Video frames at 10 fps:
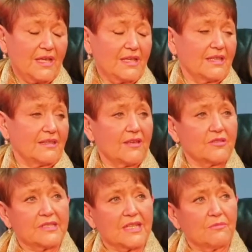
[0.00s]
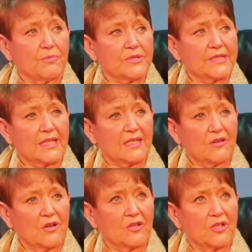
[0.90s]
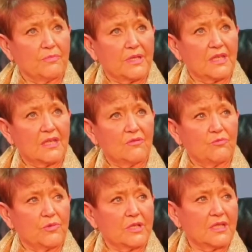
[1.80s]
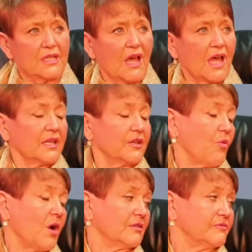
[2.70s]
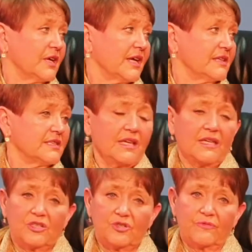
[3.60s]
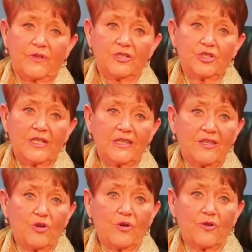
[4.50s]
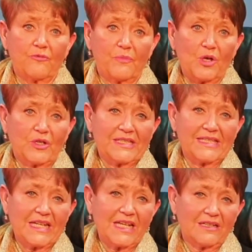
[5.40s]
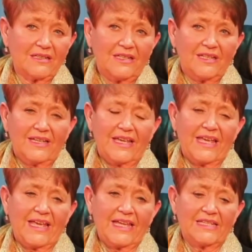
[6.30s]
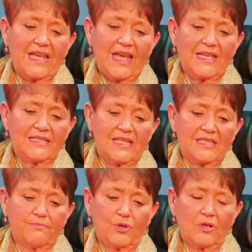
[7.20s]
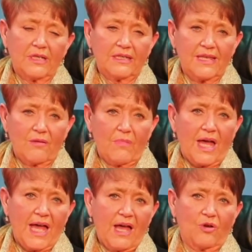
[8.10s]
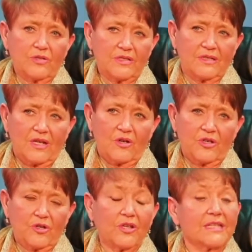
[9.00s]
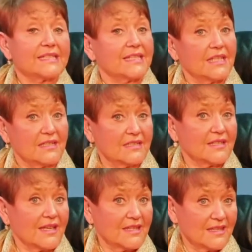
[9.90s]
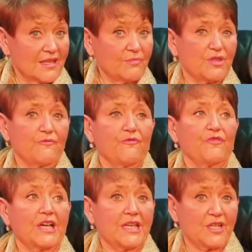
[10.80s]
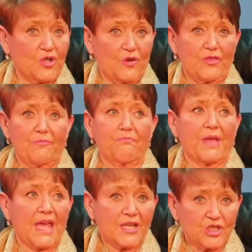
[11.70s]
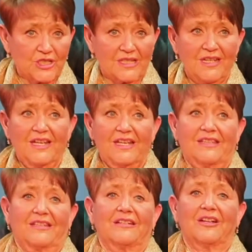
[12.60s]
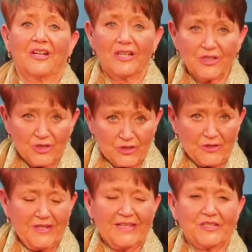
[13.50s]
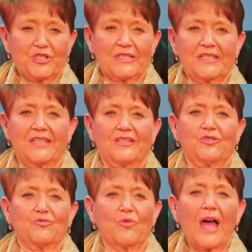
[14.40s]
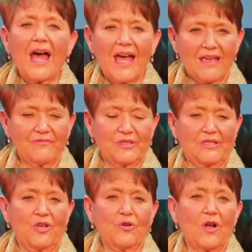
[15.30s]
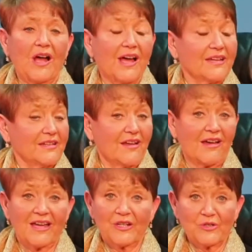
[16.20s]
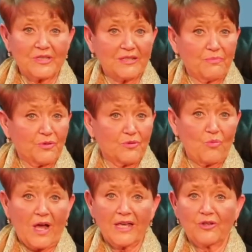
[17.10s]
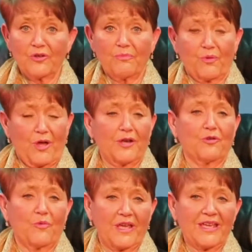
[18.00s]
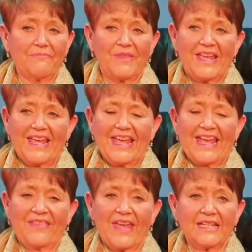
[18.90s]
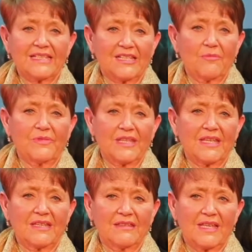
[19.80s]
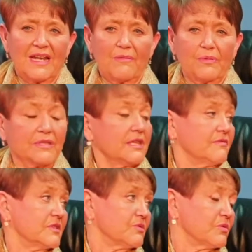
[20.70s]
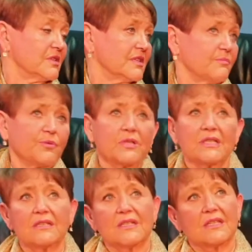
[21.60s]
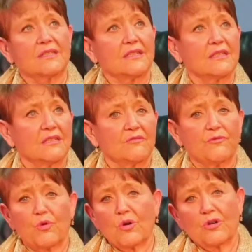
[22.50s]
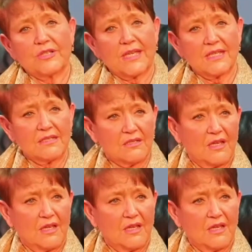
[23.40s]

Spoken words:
that those 10% are going to be really highly qualified to function in the order of Melchizedek. And as He's pulling them out, you're going to see inside of them the fire, the passion, the hunger, just the drive to know God in a higher, deeper, wider, broader way. And that's something that I believe is really predestined and foreordained